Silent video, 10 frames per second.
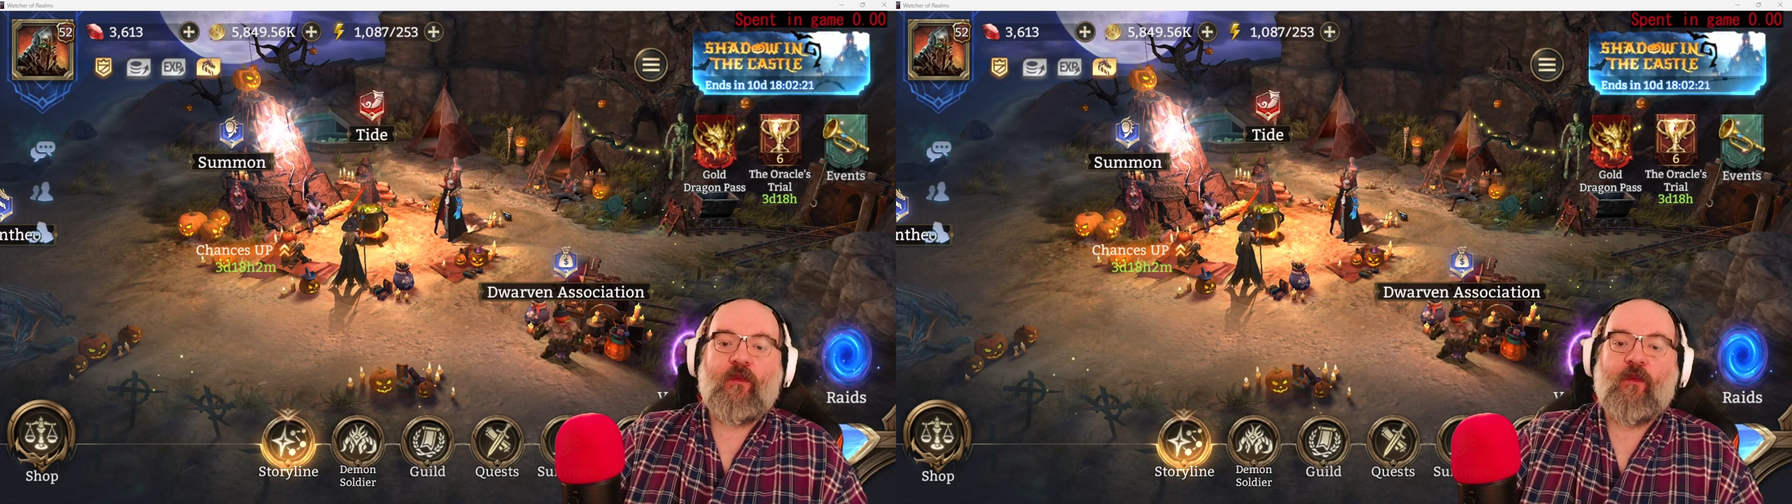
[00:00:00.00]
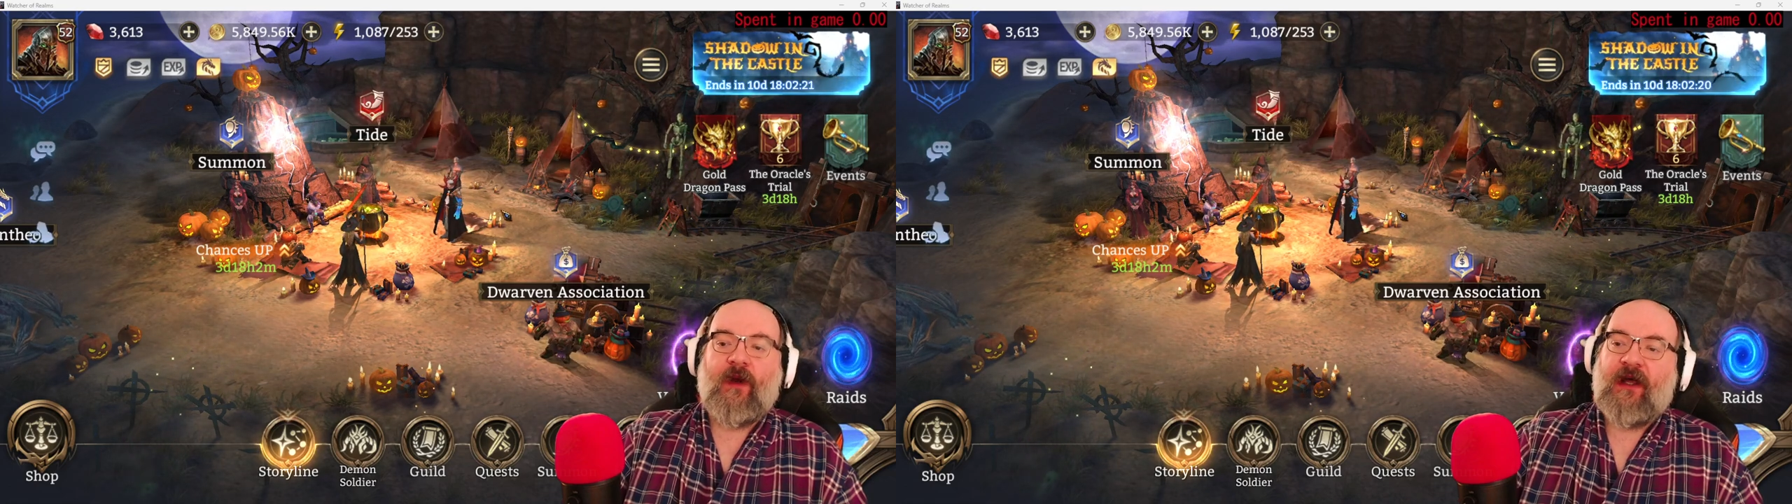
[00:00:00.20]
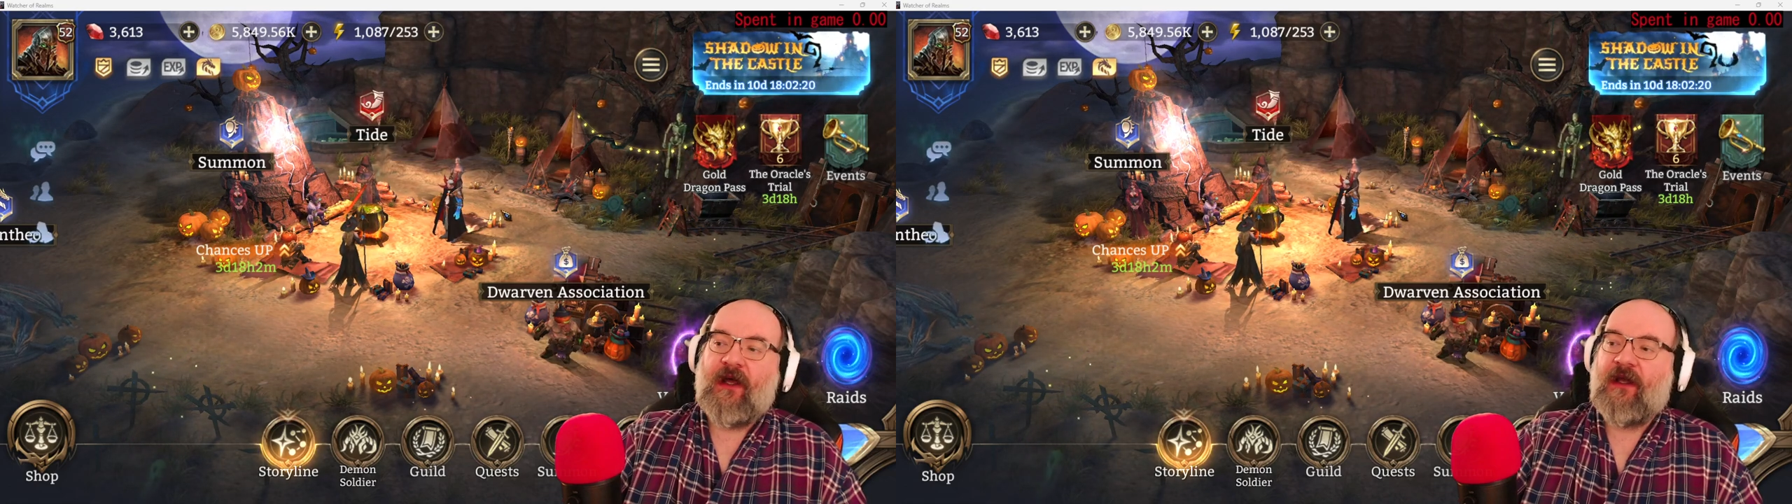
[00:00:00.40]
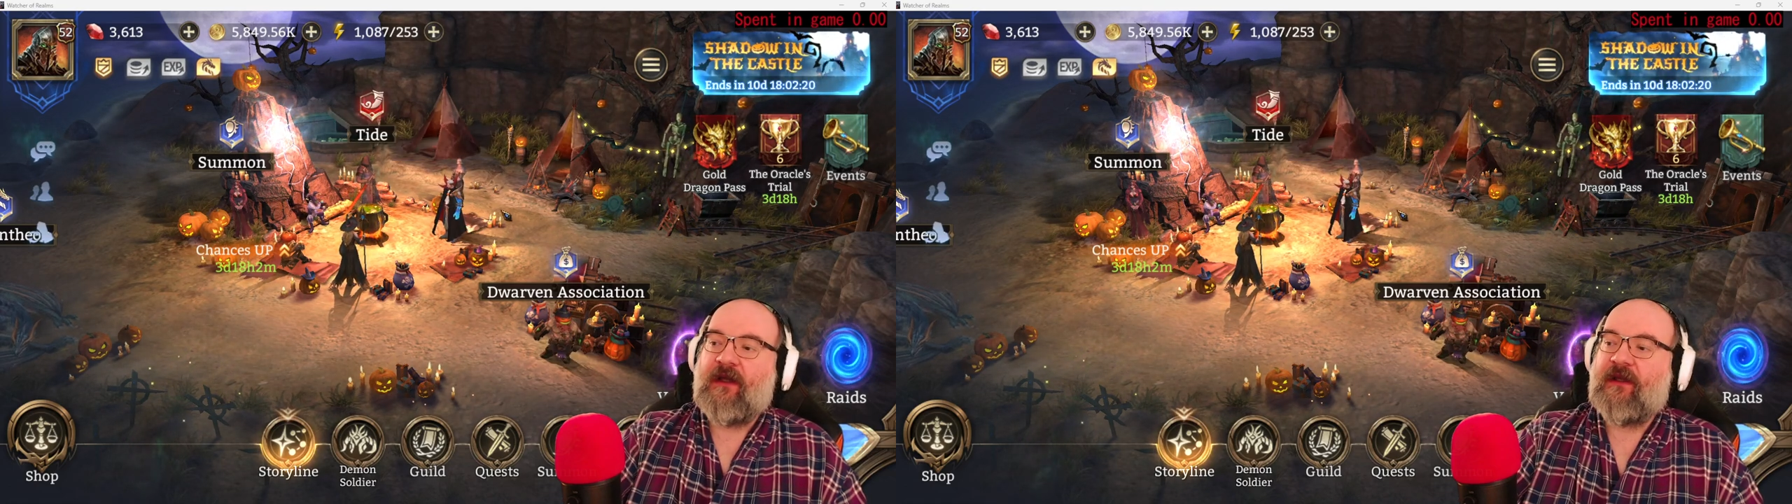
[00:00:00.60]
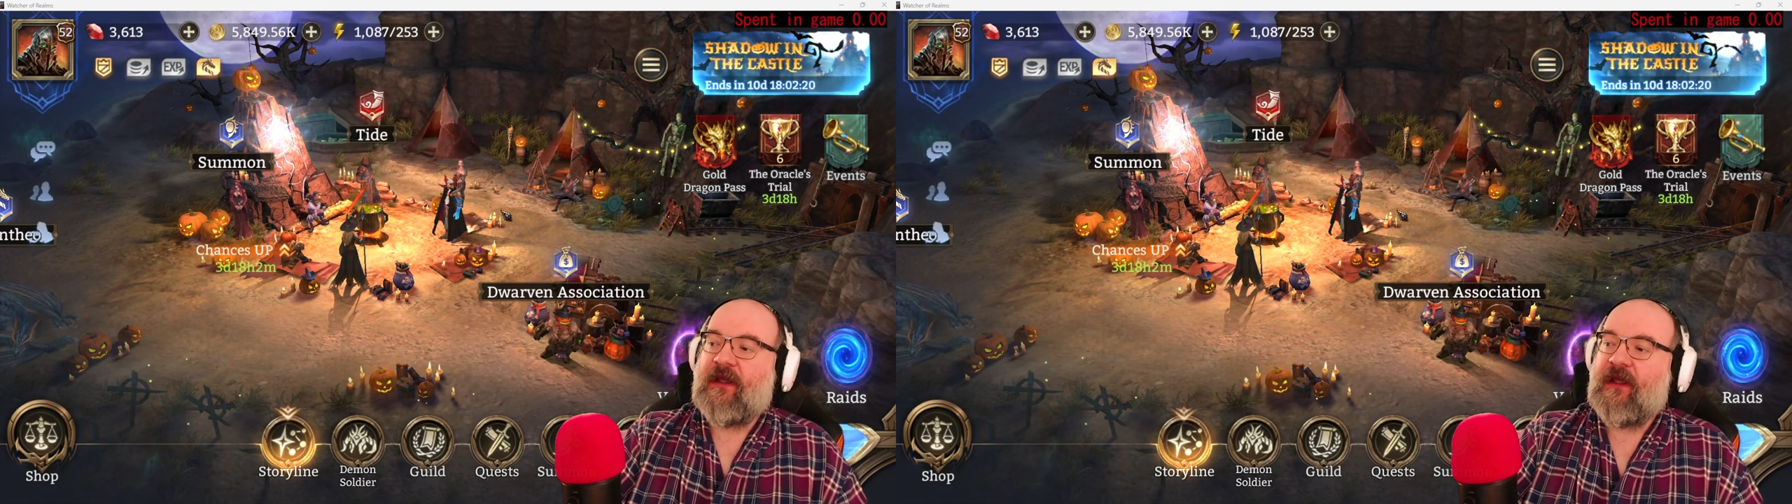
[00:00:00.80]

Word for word: Right,